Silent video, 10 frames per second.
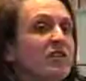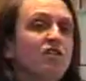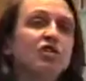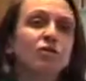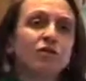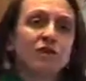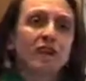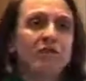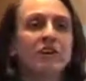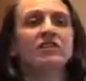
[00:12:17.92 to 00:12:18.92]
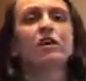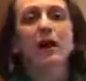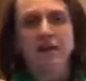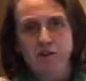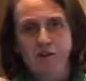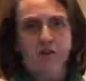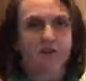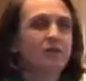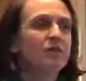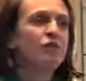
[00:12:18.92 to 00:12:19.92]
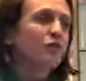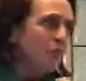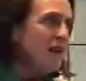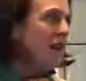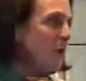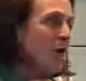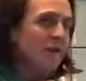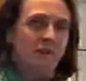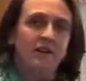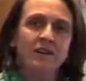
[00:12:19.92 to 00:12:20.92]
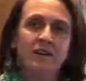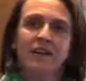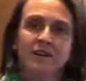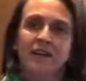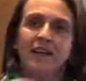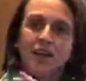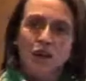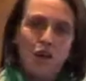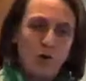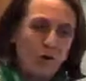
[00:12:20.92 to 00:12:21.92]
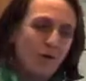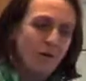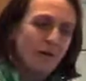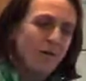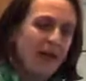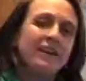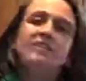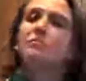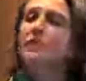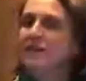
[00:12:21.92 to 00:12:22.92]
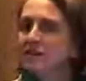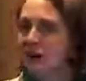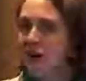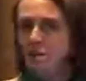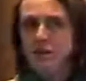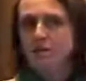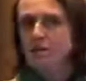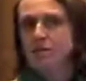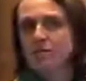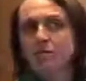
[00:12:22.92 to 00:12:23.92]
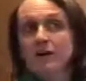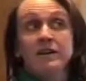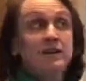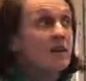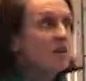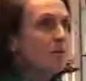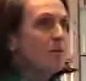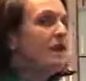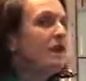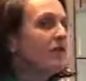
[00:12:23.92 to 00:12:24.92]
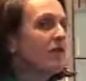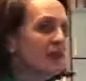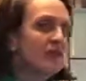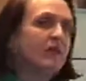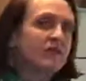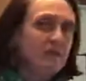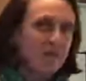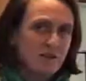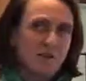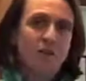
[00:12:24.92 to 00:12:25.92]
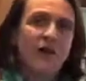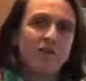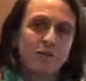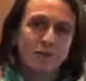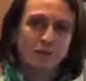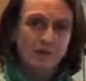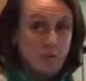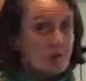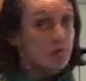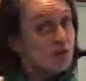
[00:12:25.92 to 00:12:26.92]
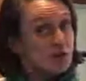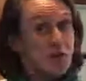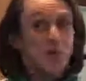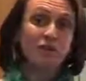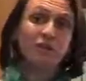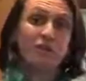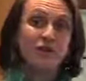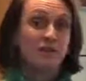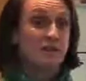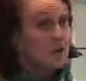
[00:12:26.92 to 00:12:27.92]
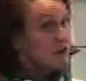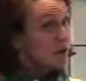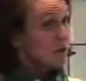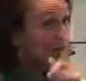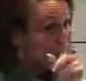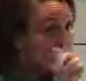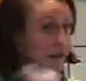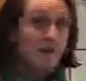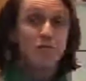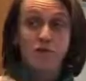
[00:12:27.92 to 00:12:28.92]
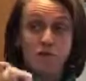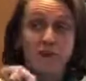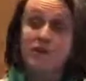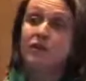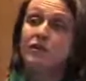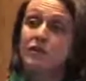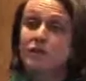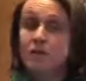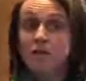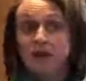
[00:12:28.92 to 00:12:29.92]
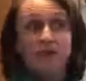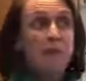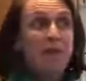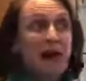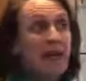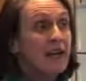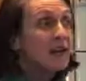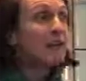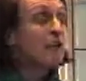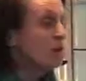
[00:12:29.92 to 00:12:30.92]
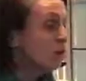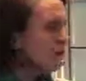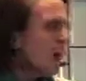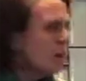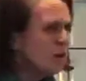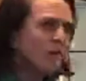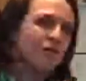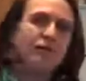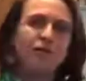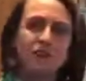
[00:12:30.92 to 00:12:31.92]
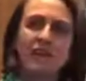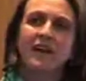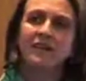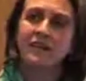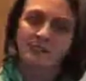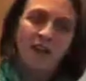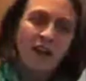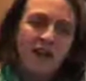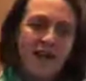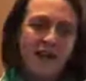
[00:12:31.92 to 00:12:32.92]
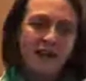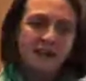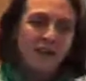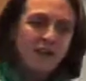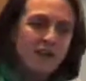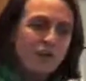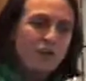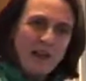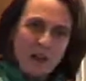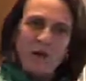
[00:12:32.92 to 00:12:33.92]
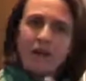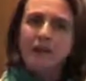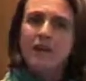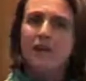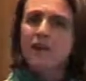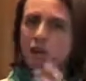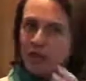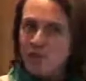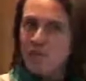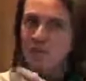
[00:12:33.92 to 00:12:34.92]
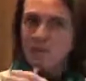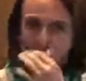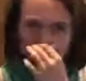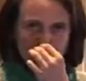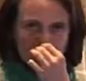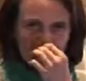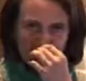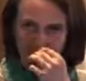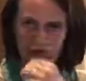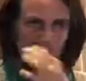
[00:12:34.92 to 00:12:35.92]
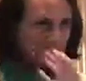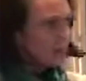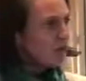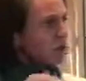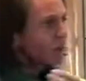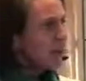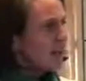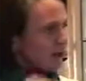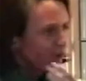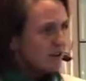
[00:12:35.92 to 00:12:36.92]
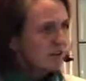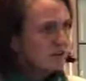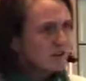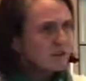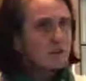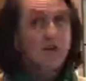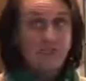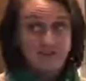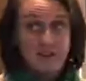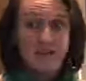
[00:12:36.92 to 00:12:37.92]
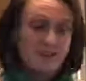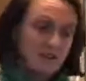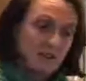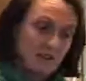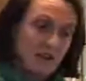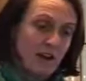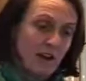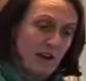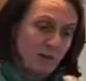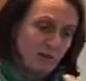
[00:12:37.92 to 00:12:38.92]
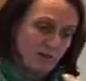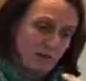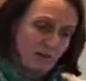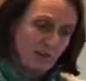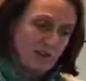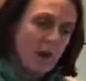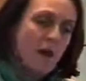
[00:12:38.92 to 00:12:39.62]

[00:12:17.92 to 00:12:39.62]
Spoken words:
actually useful? If it has no attributes, do you really want it in there? Like, no. And it's amazing how people find it hard to believe that their data set has no attributes. When you actually show it to them on this and say, look, when I push the identify tool and there's a blank, you know, how useful do you think that is? And, you know, in that way, using viewers like this are very useful in actually just sort of assessing how useful it is.